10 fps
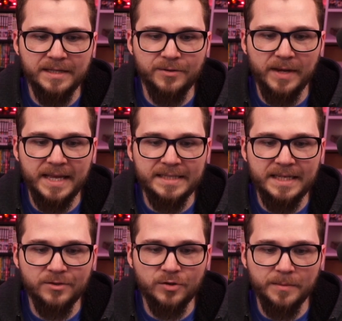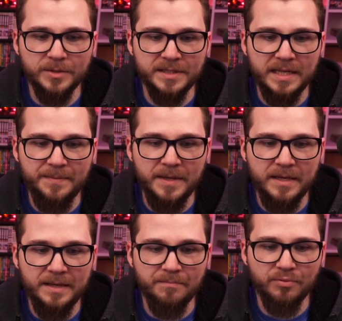So I guess he has trouble sleeping.
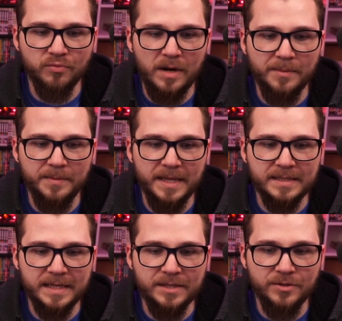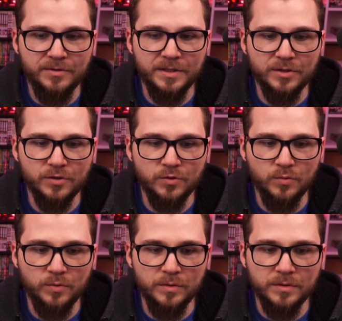He probably has issues in
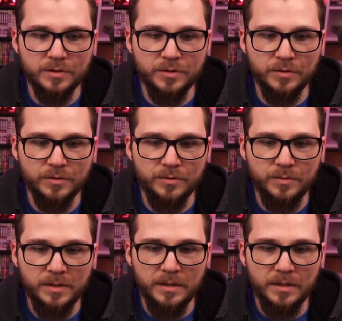school, too.